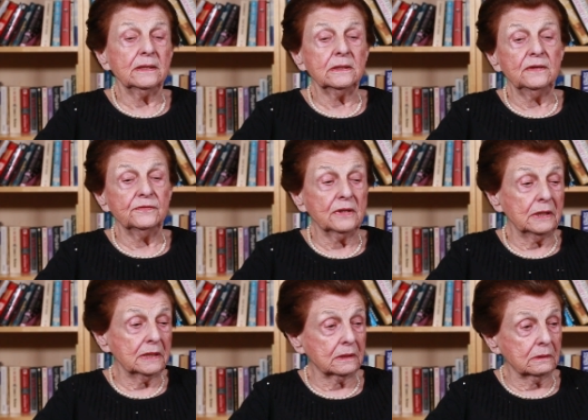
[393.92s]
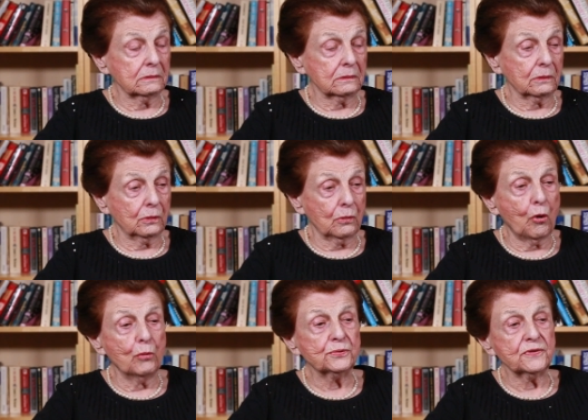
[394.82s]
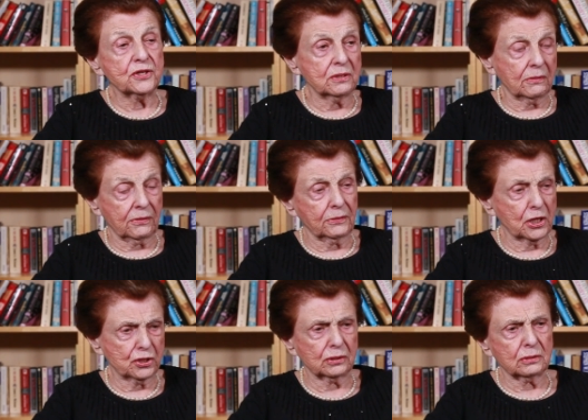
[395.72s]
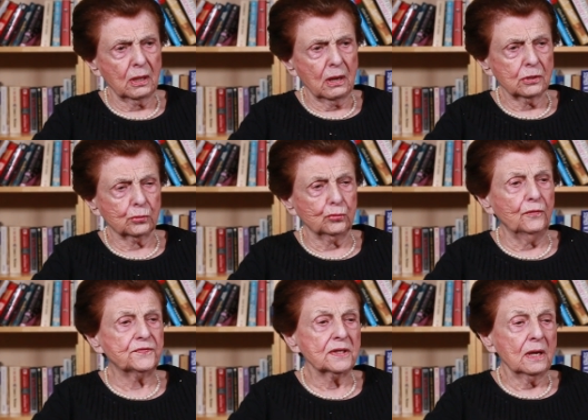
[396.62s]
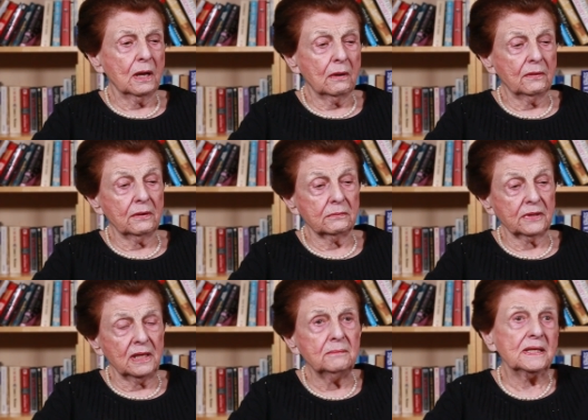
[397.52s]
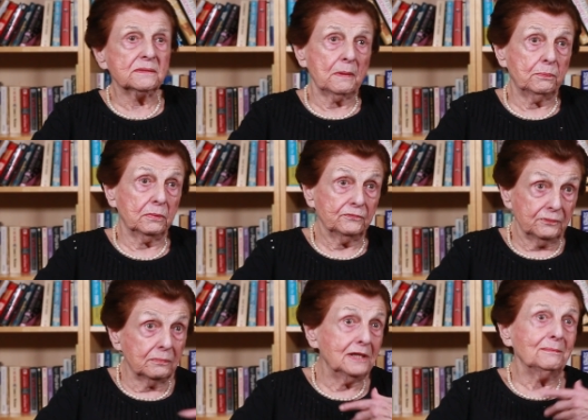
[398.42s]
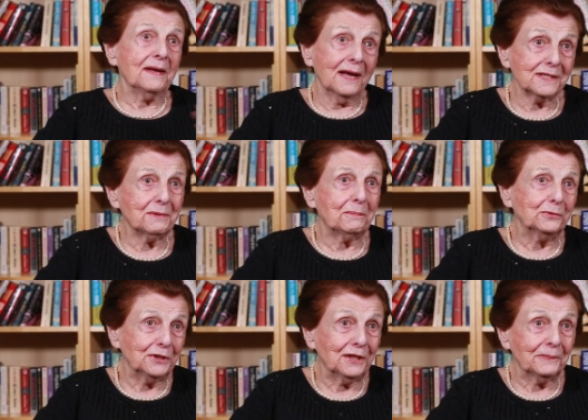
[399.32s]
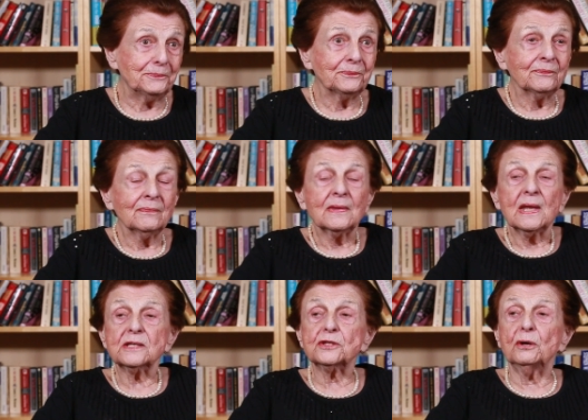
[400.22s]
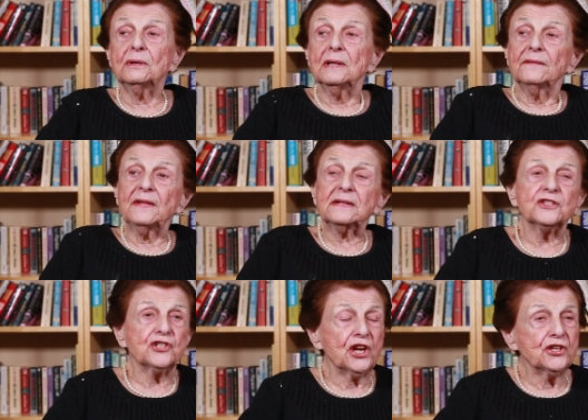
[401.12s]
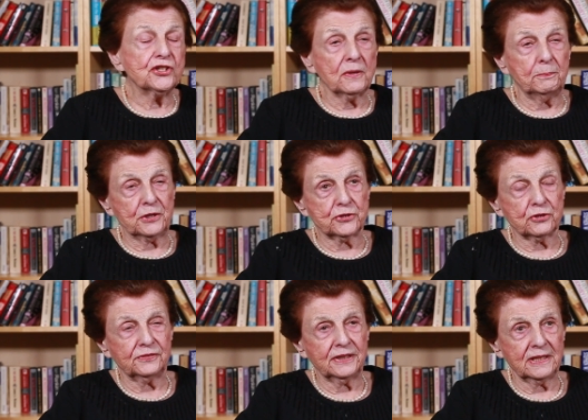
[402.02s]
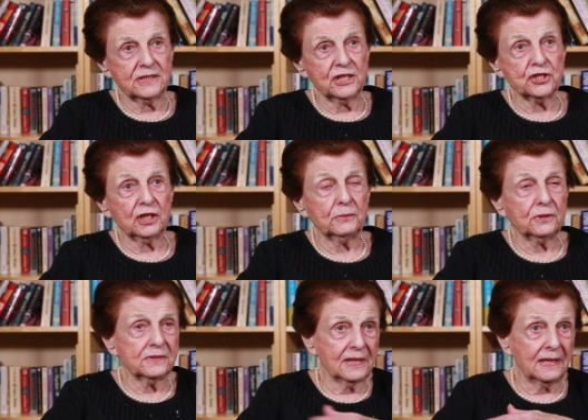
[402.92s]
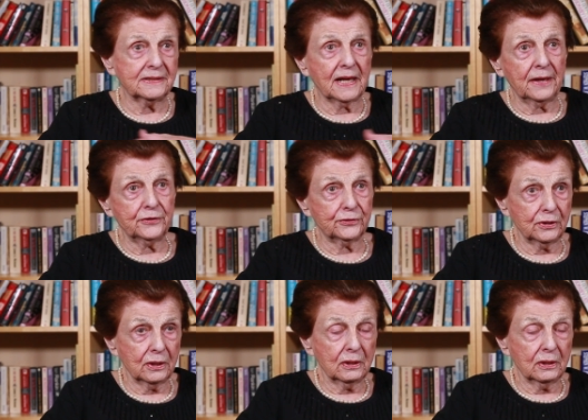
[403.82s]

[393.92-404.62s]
and even the little homes which the thatched roofs, the inmates were put in. So that changed the picture of Theresienstadt, because the entire